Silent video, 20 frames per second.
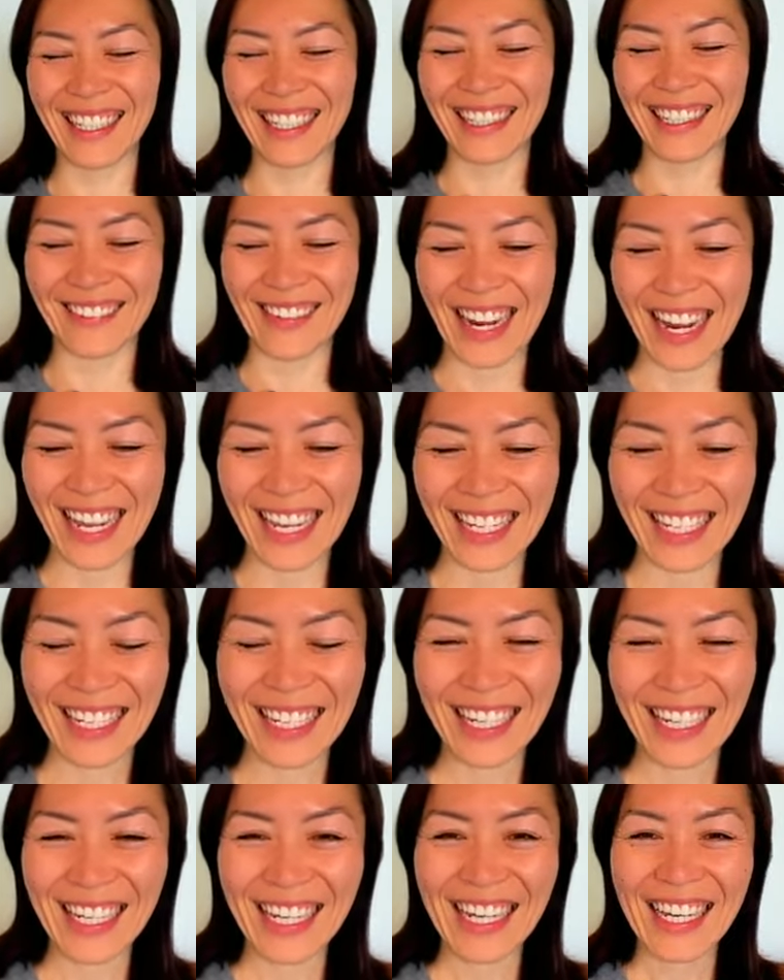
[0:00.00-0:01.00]
Right?
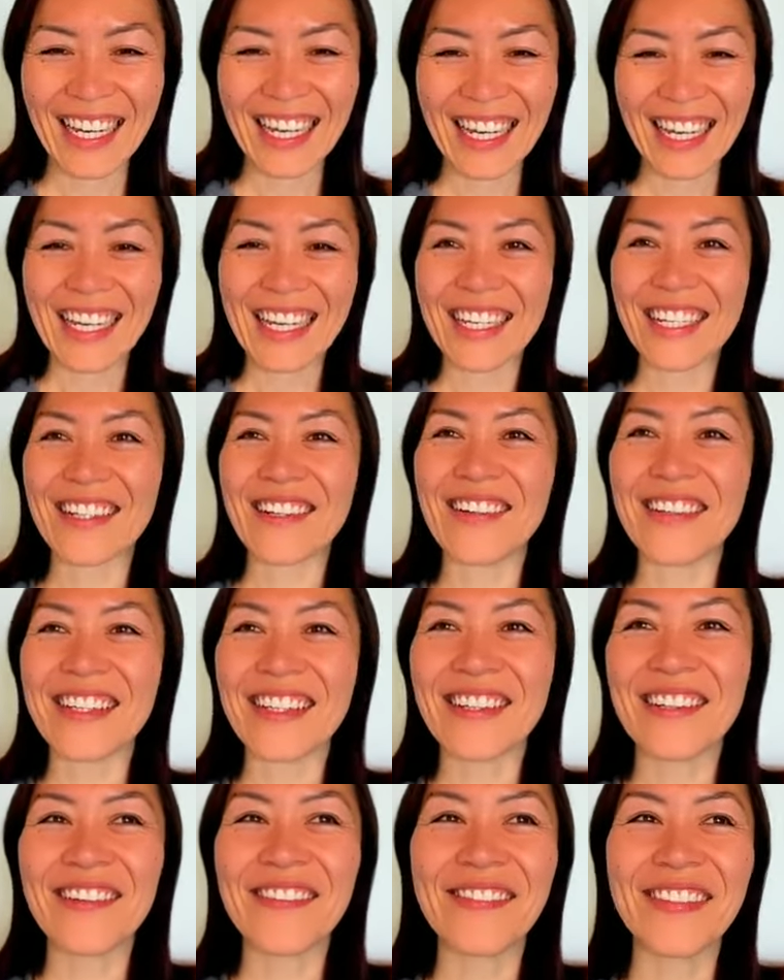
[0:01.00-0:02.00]
You
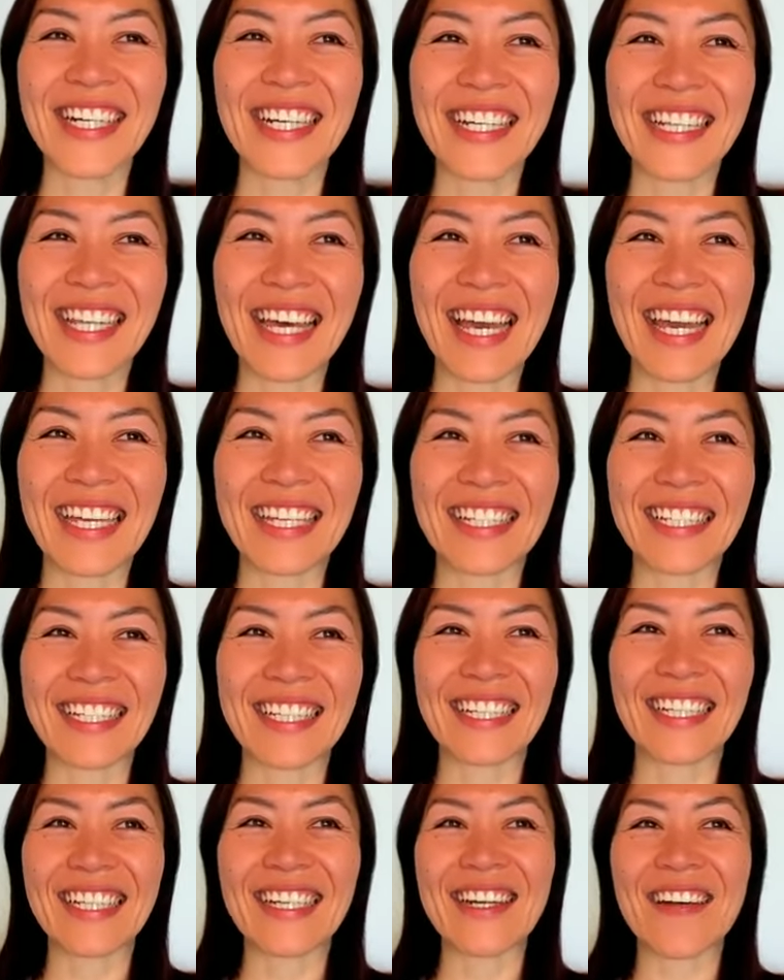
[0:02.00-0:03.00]
don't want to like
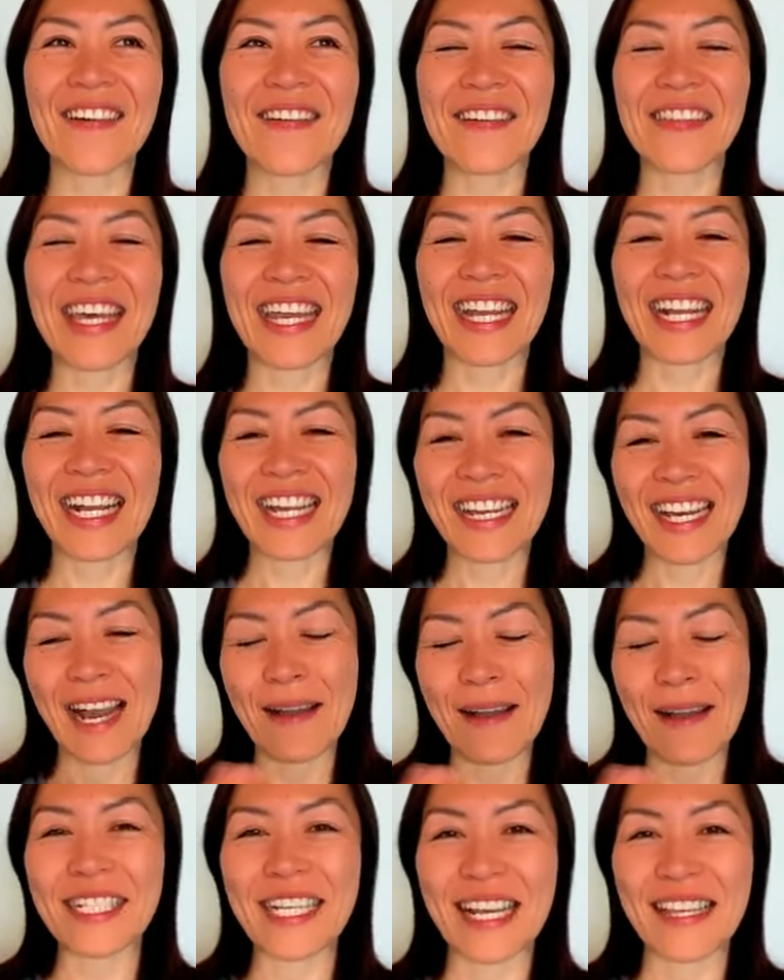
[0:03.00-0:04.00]

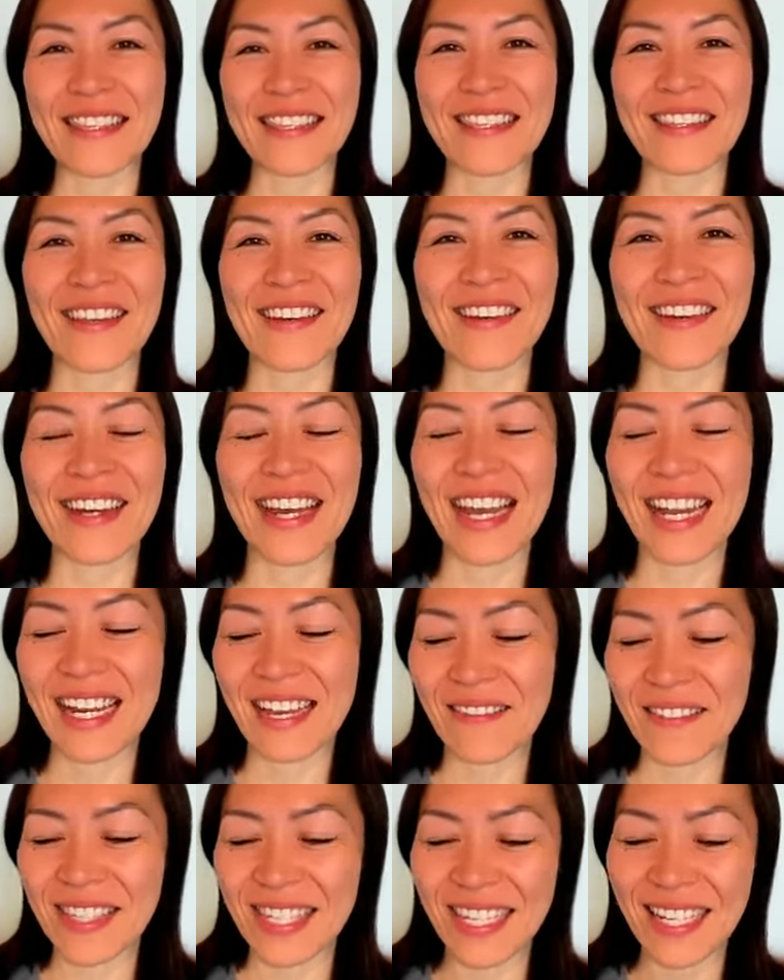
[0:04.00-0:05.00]
I'm a dancer, and
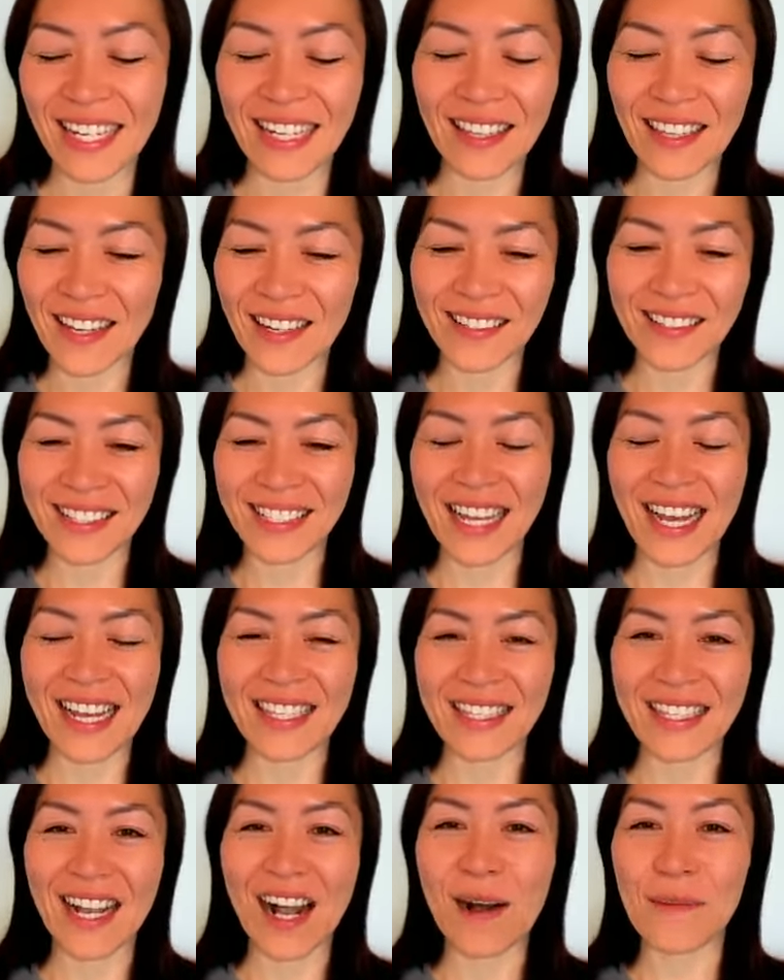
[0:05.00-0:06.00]
I've seen a lot of
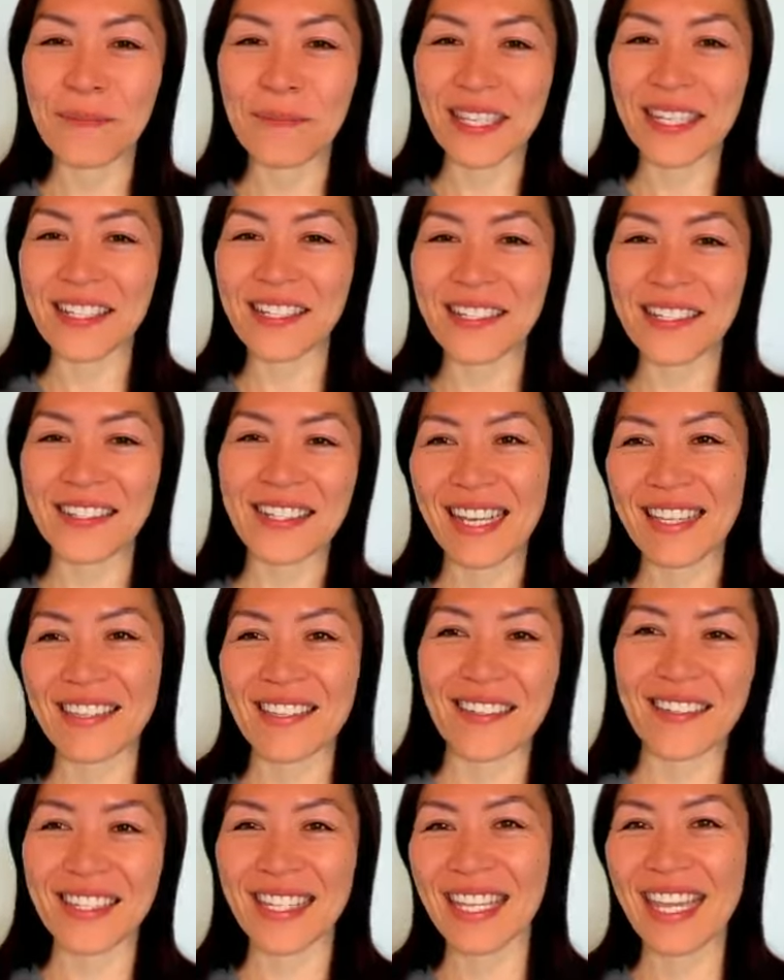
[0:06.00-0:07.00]
dance competition
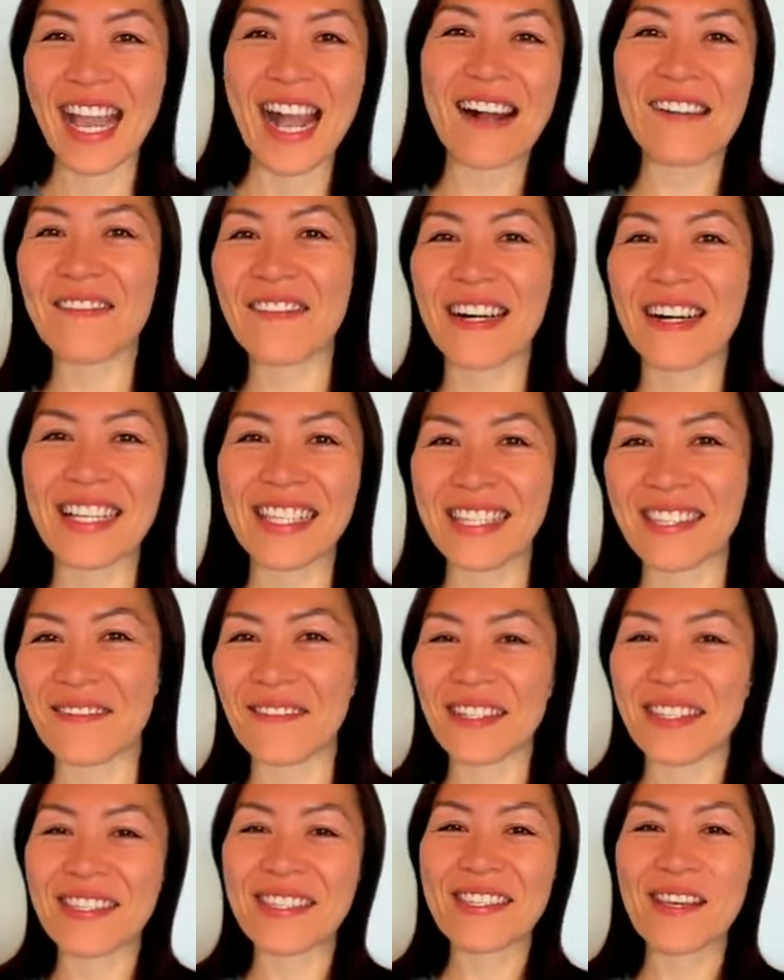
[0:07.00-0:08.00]
dancers, like young ones
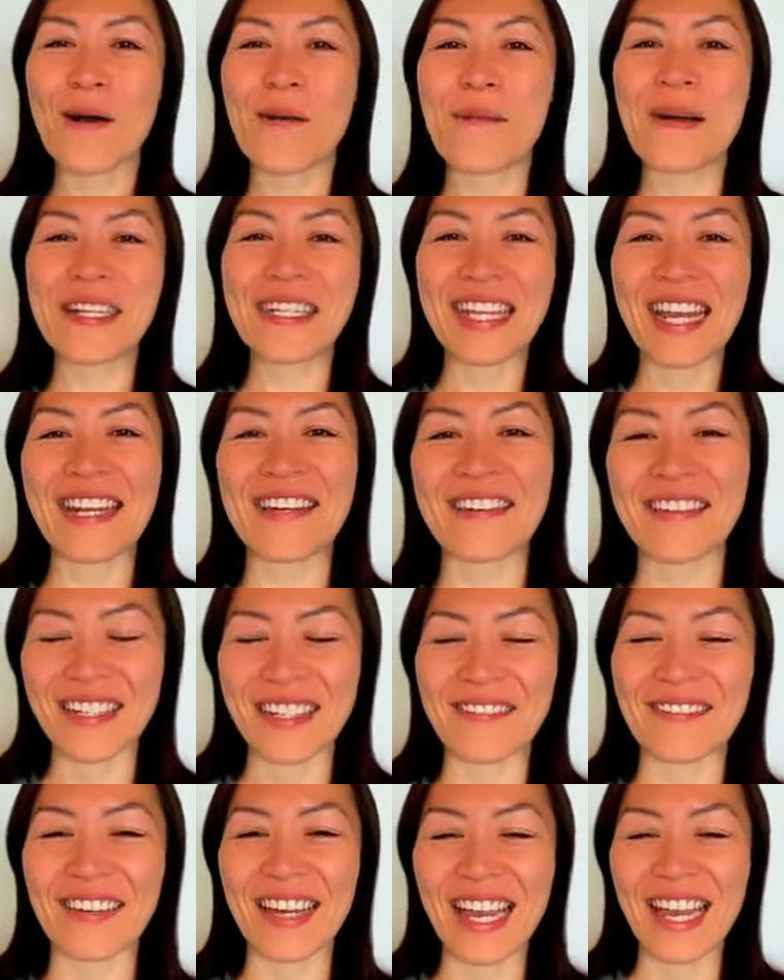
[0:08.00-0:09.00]
with so much
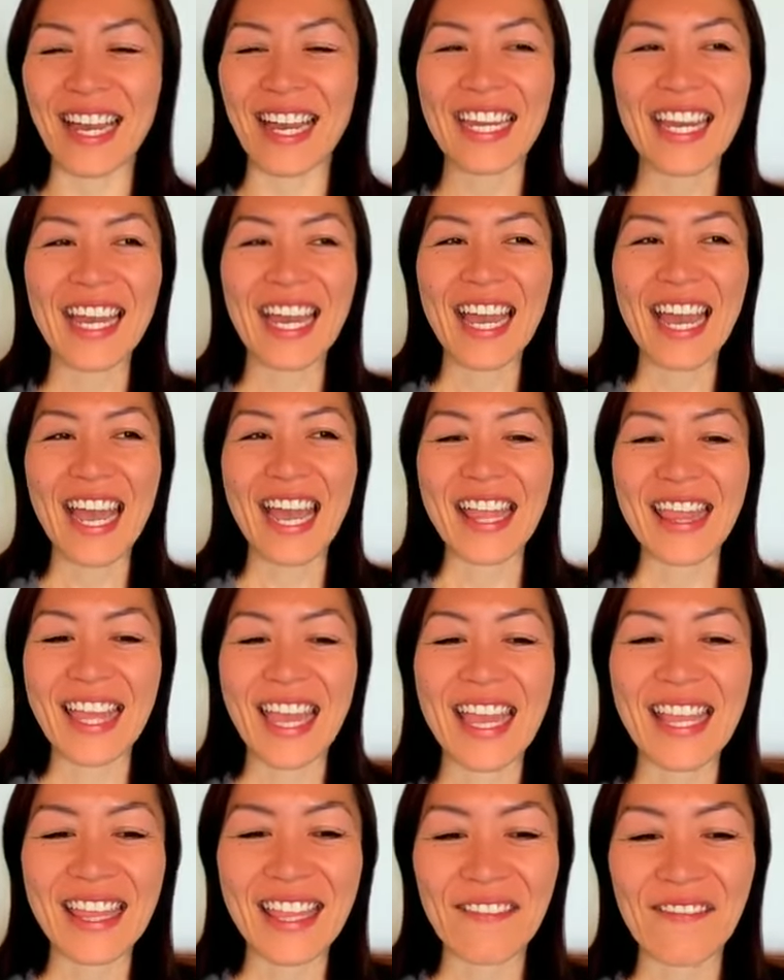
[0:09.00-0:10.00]
energy, right? And
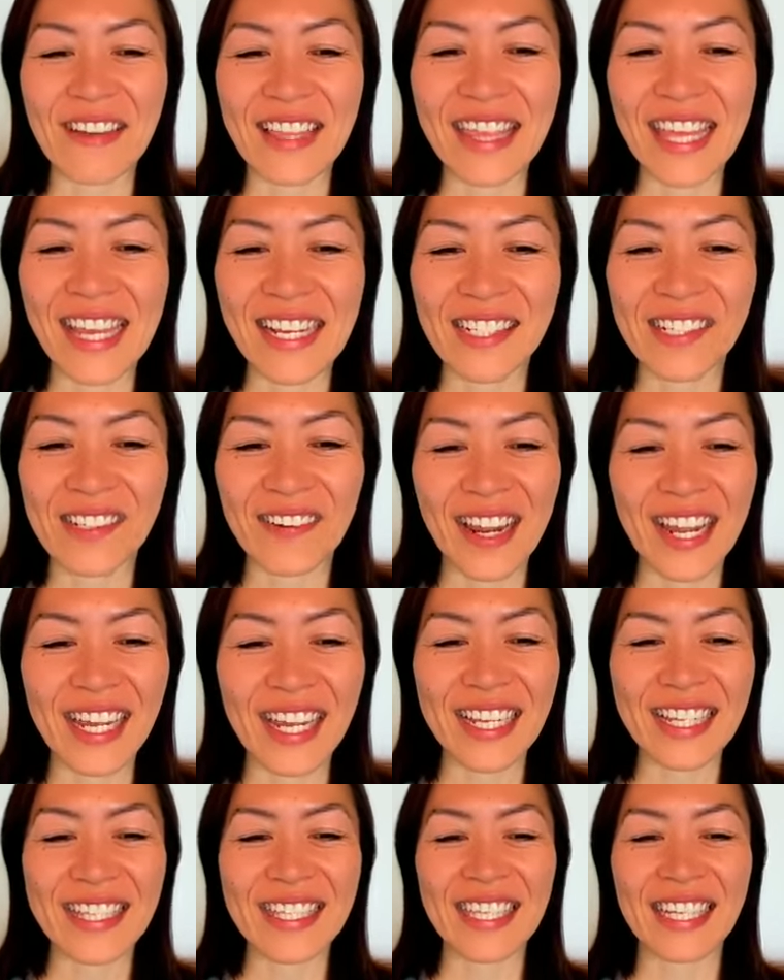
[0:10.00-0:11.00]
then when they
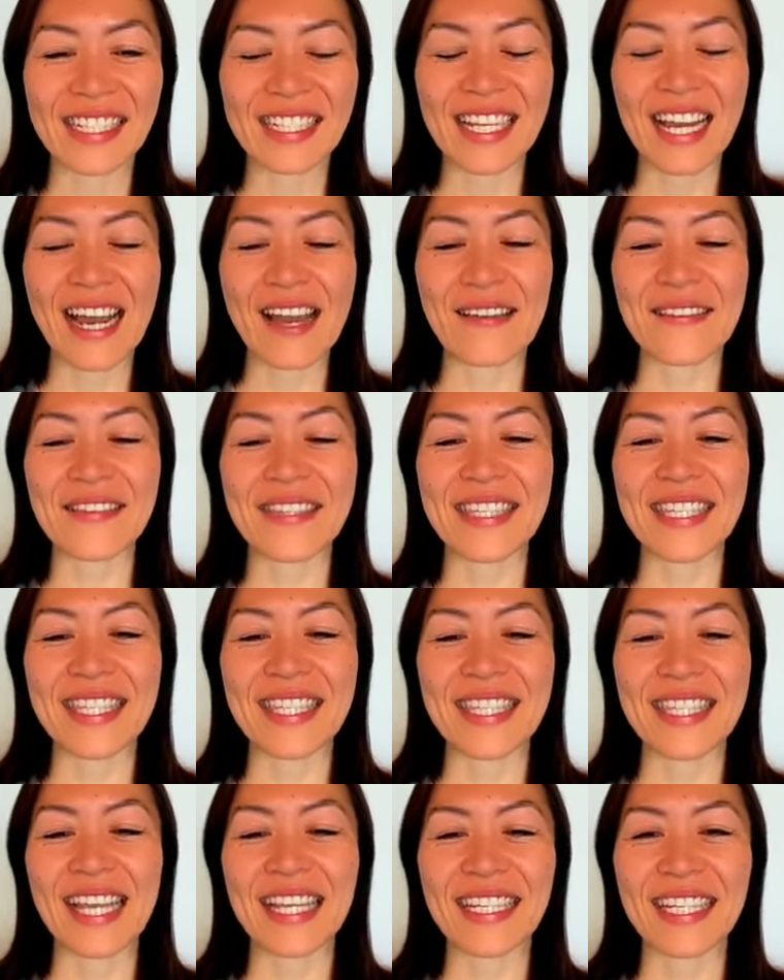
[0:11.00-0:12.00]
train, sometimes
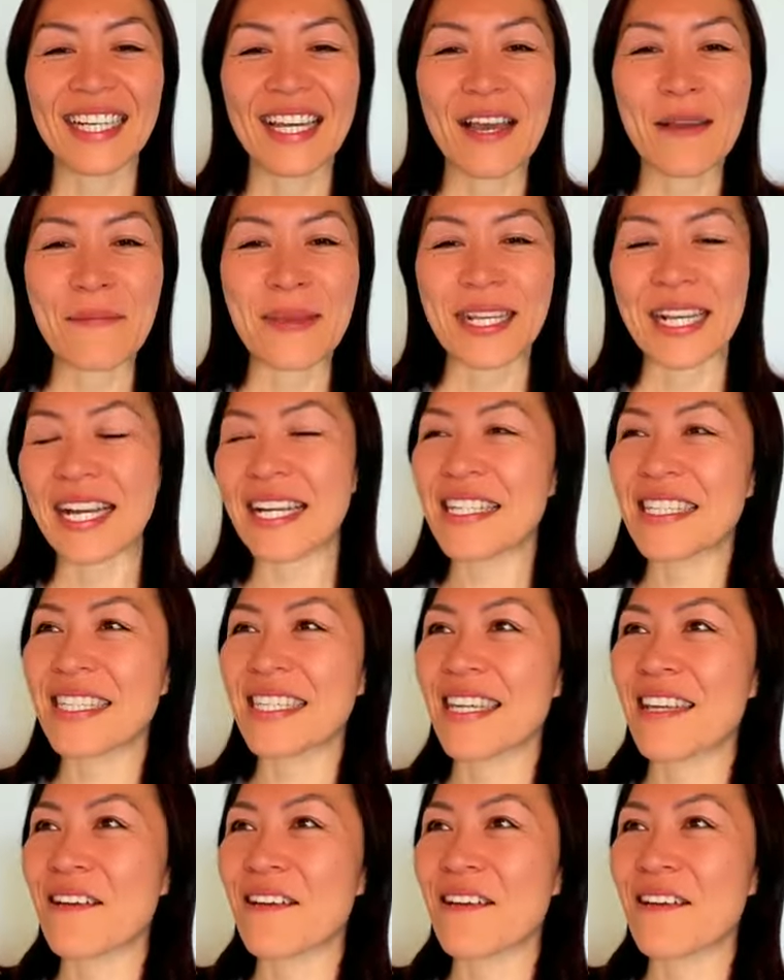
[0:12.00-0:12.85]
like because